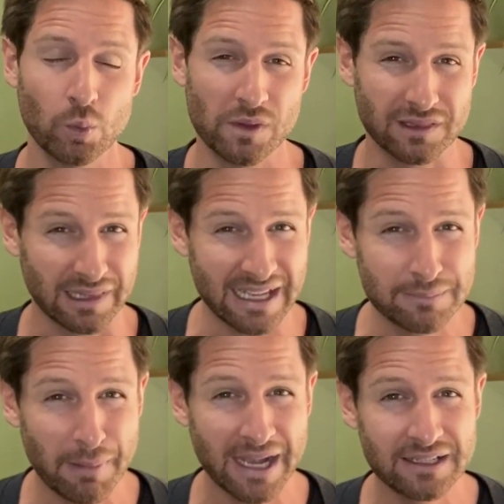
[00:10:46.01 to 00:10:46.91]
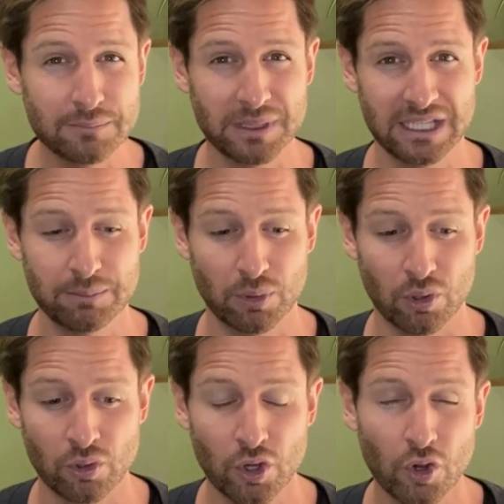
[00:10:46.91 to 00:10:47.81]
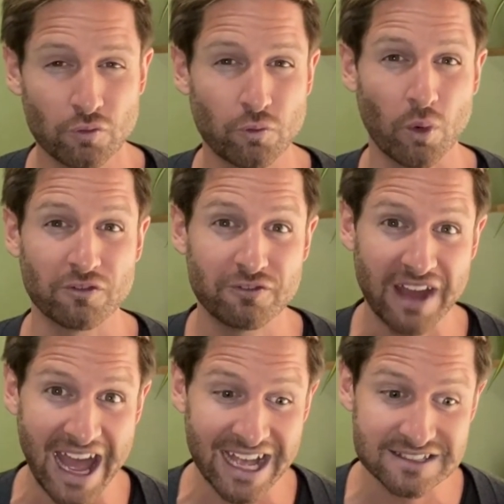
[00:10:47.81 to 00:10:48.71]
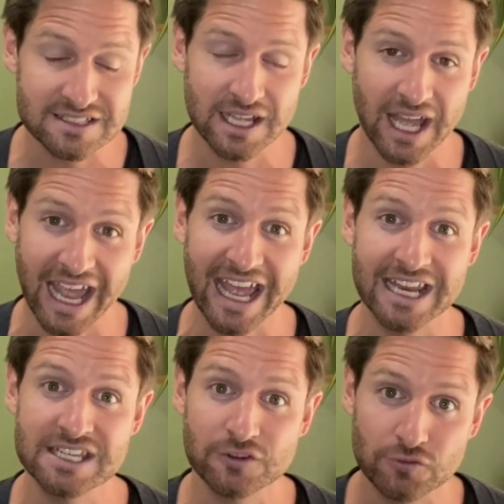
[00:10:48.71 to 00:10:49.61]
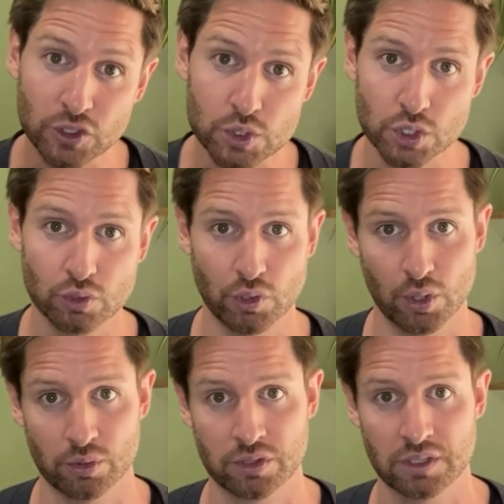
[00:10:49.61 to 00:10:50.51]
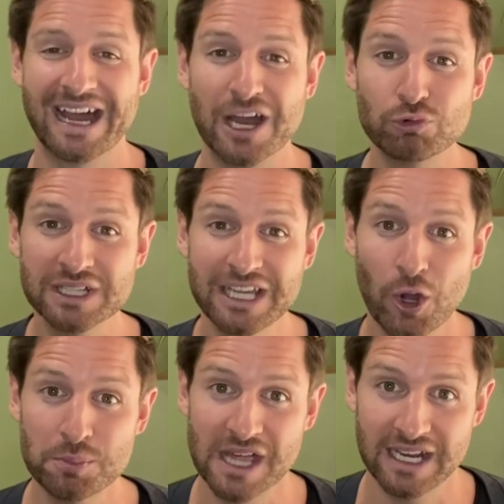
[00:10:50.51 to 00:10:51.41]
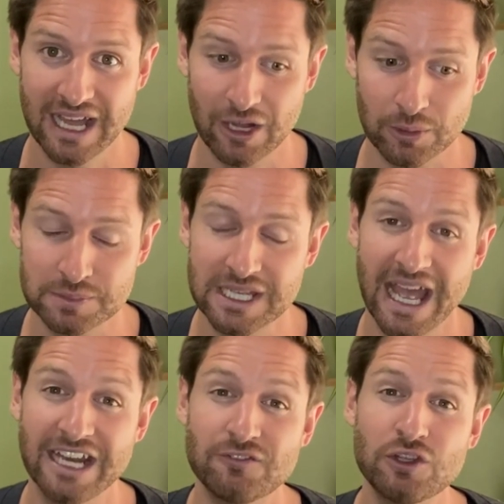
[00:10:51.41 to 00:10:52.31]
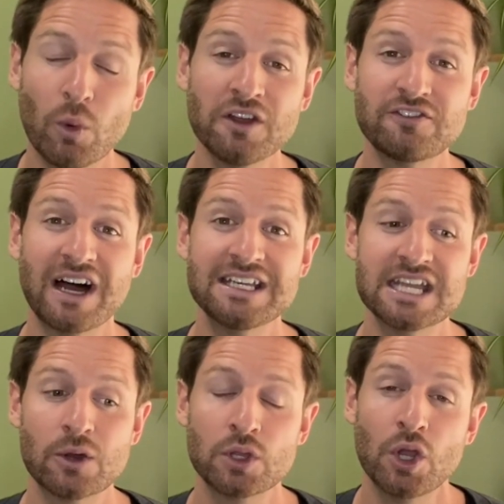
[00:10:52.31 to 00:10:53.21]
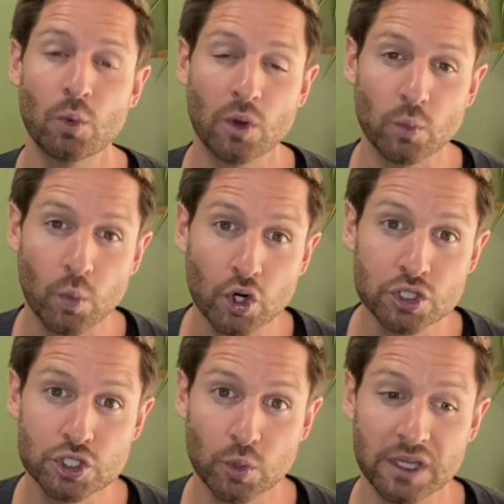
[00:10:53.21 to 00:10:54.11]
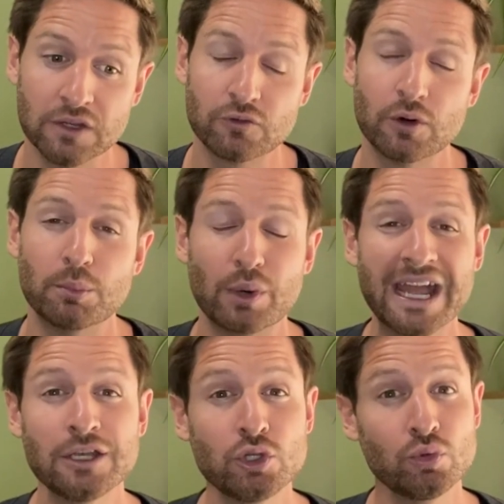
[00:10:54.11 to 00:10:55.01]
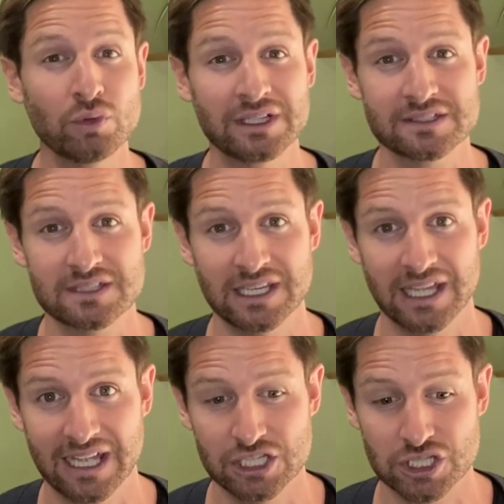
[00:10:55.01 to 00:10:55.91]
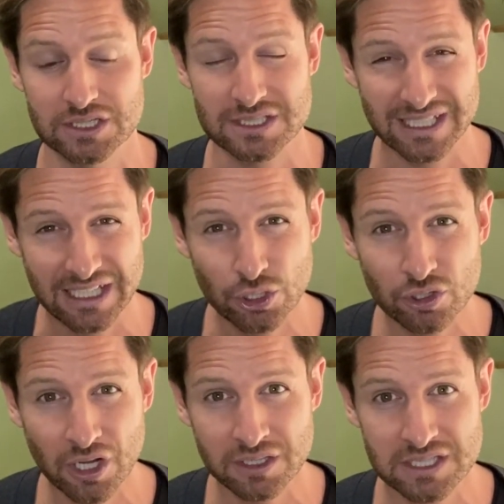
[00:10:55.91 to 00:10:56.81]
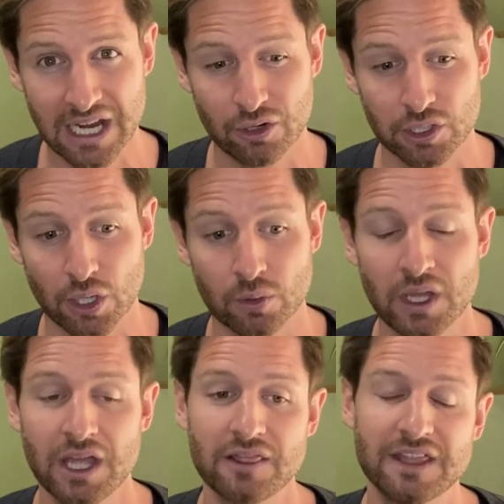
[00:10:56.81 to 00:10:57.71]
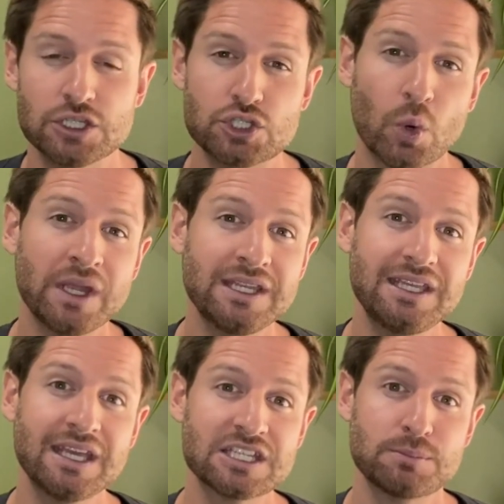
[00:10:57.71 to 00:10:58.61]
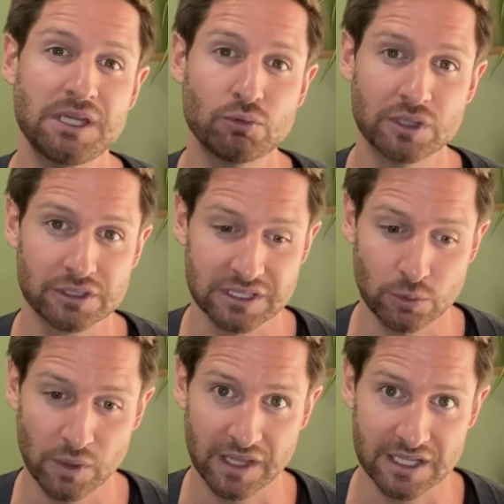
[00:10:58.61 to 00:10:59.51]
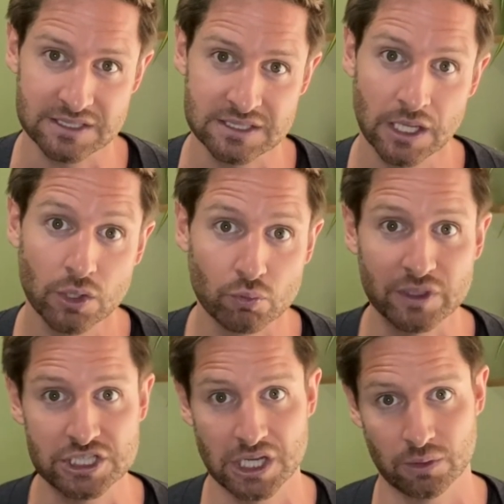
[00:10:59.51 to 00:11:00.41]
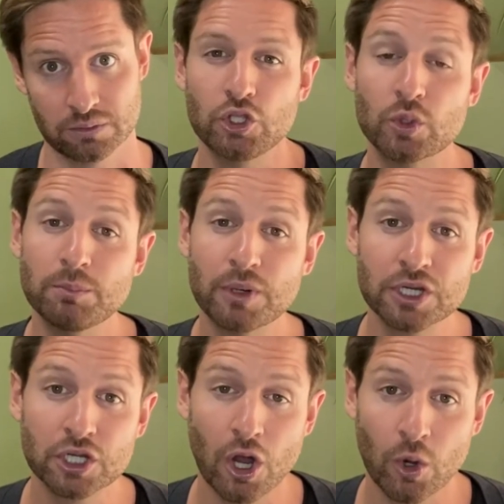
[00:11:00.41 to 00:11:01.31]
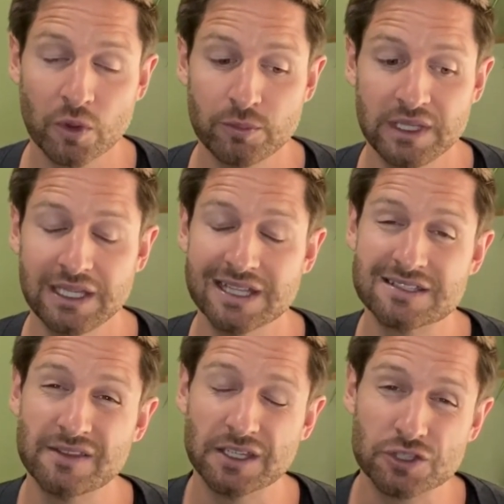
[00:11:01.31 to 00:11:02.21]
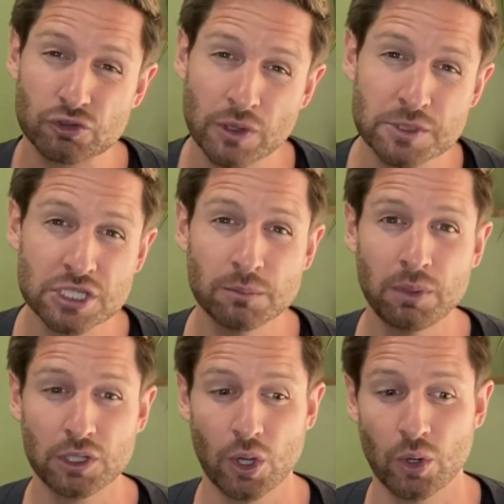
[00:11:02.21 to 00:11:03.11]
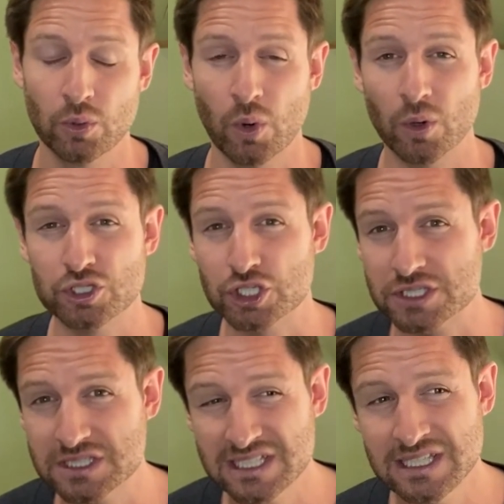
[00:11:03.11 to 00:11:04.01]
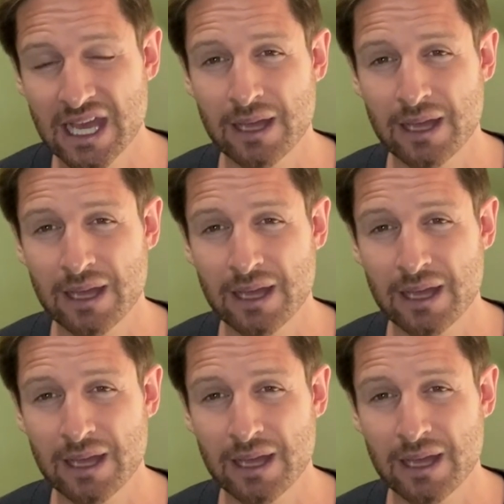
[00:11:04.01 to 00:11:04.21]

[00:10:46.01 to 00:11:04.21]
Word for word: with like-minded people for fast and future growth. I really hope that helped, and if you want to find out what we're doing for brand new real estate agents here in Ontario that join eXp Realty with us, reach out. You can book a call with me, it's in the description below, or just D